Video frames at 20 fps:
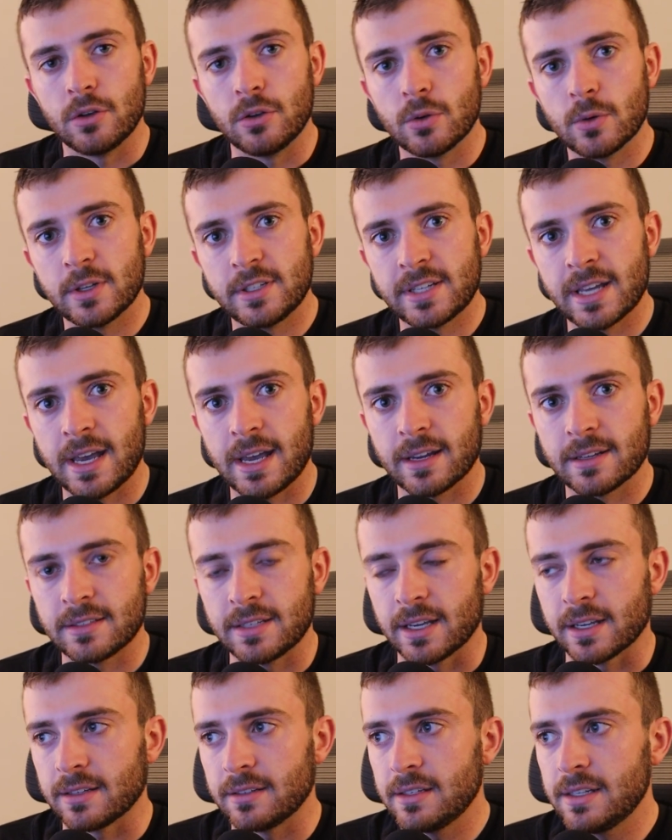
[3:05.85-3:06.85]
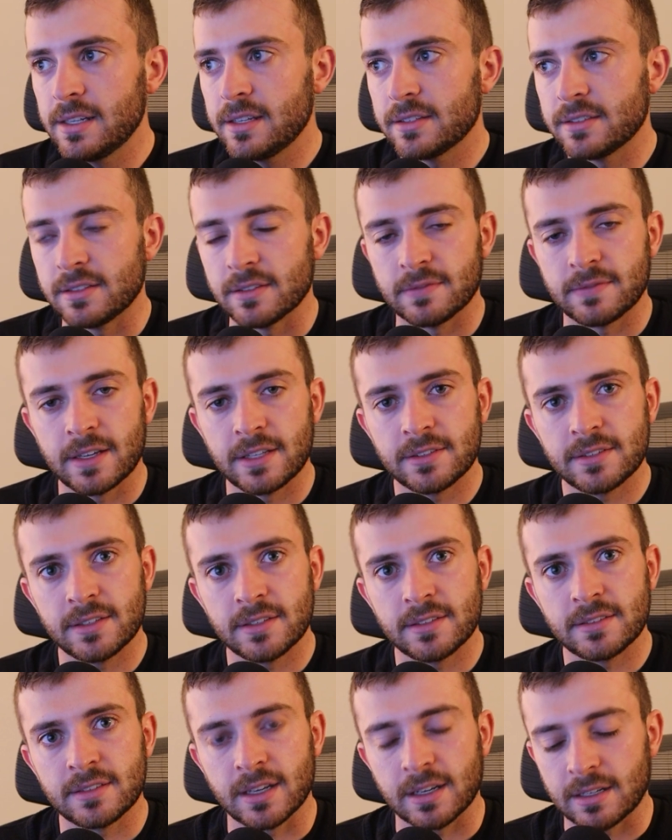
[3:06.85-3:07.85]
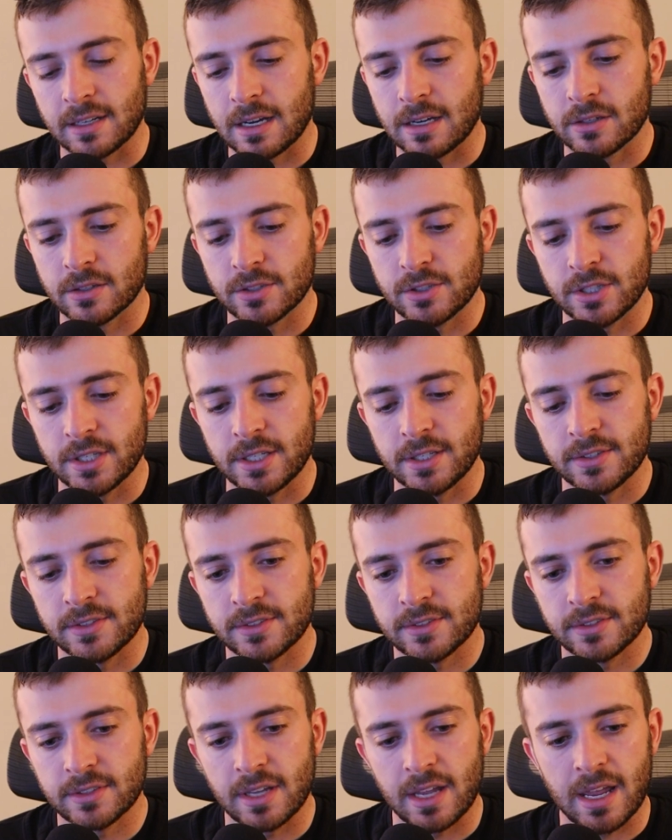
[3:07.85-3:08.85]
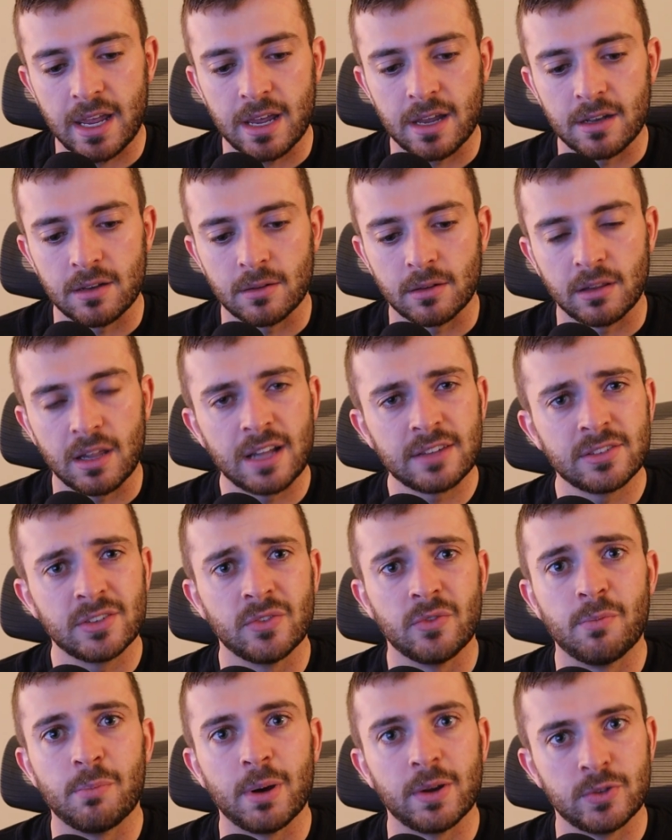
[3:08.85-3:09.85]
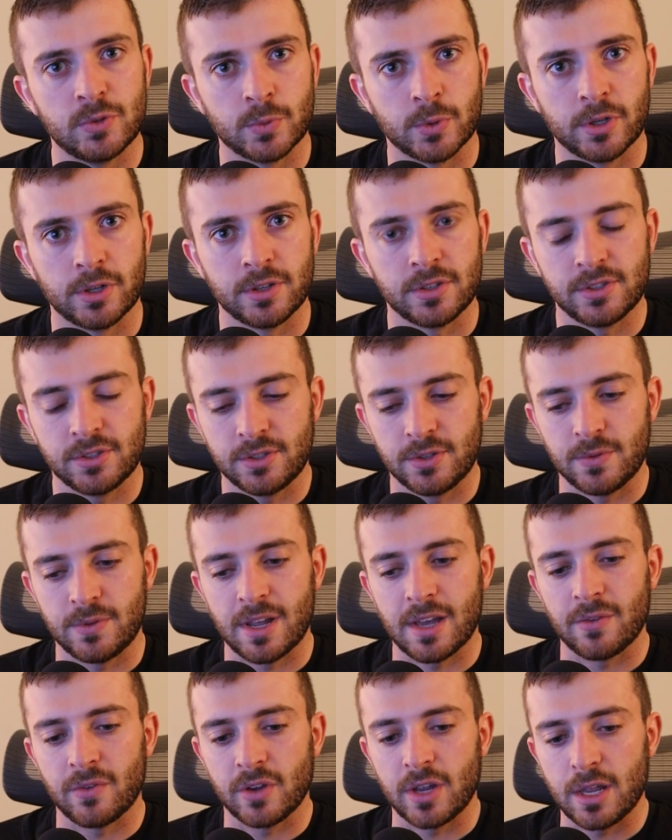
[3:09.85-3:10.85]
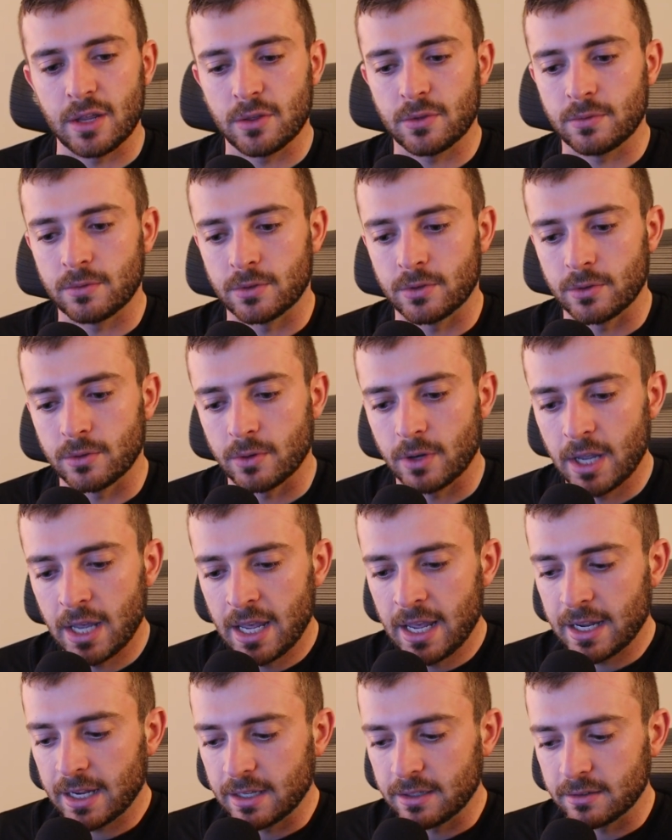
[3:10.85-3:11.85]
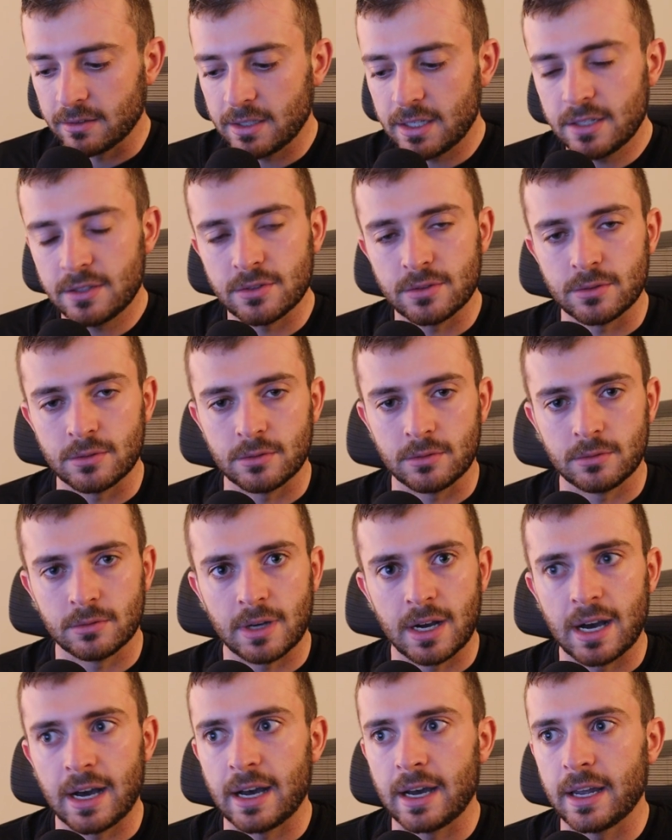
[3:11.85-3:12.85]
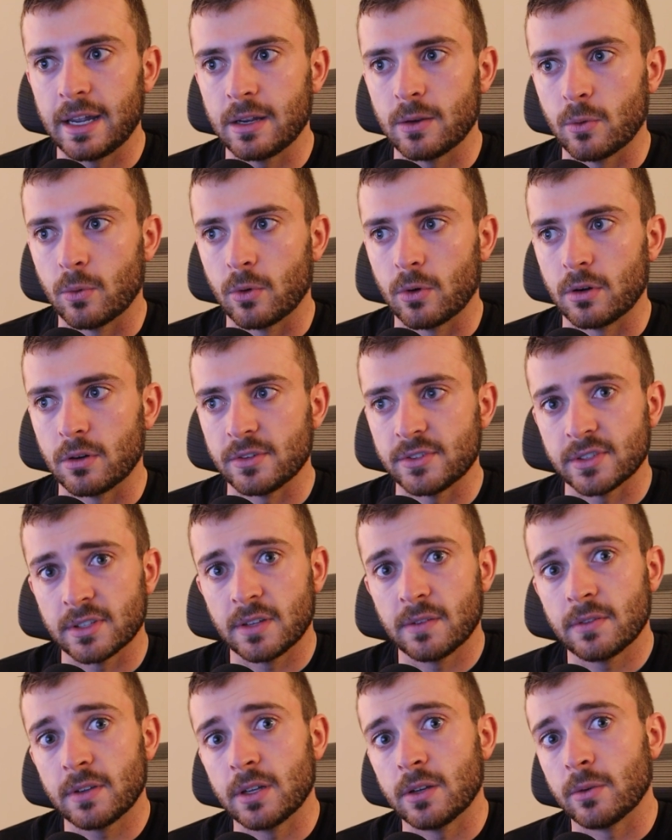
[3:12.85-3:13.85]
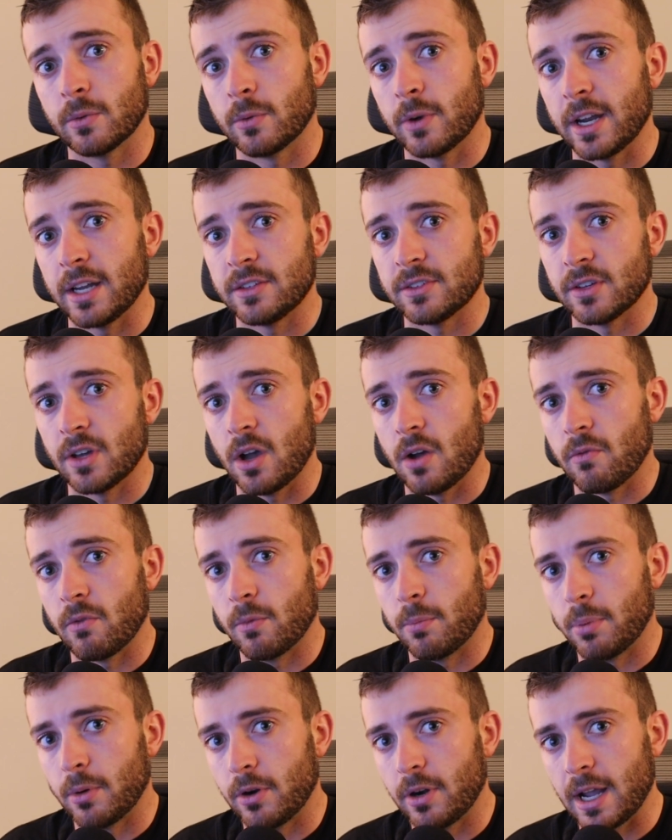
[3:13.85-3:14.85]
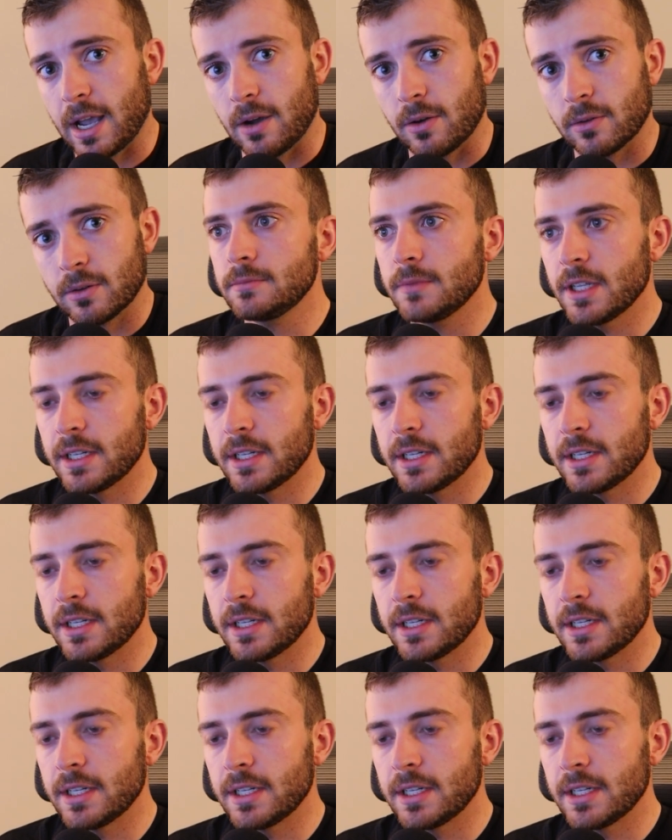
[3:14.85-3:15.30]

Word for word: New attack techniques, defenses, technologies, and lots of buzzwords to navigate through can lead to high or significant rates of burnout.